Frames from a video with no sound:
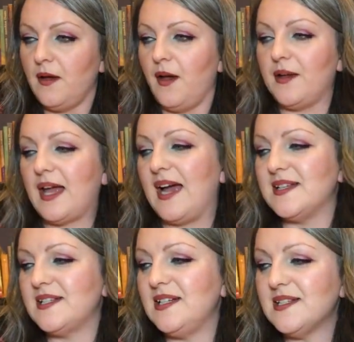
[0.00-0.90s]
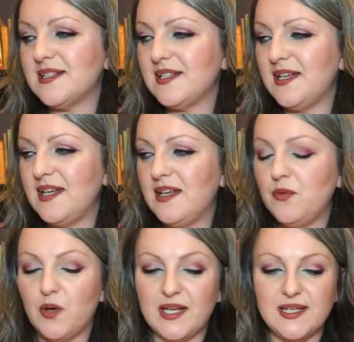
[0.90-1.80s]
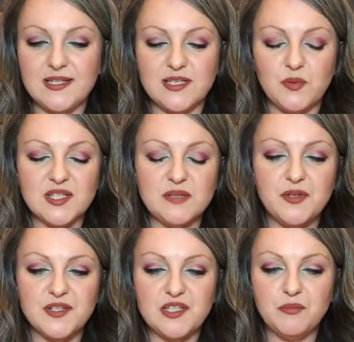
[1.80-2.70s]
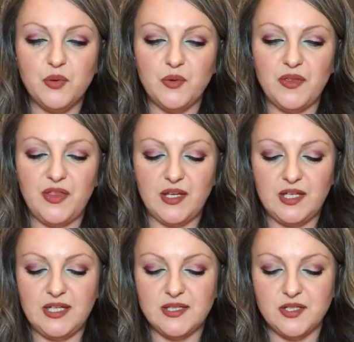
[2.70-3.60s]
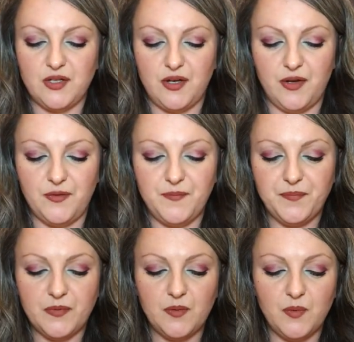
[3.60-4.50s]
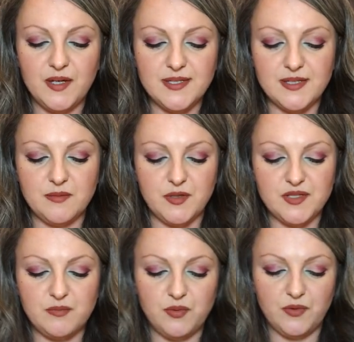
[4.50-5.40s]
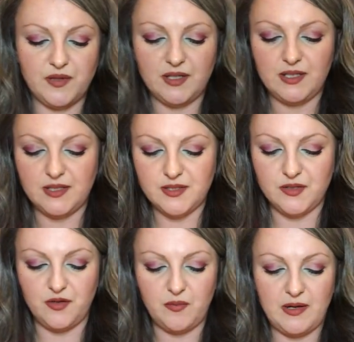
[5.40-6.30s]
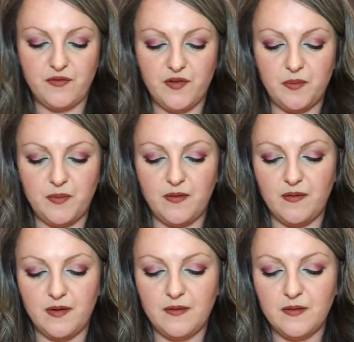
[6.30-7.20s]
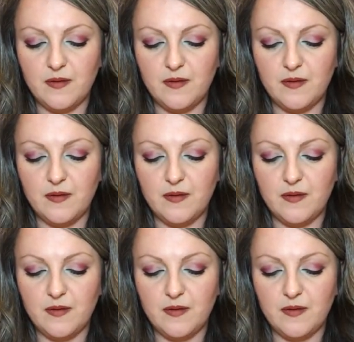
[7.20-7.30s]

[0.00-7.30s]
Okay, so let's see what it is. What's the most important thing you need to know? What is it, the most important thing you need to know about February?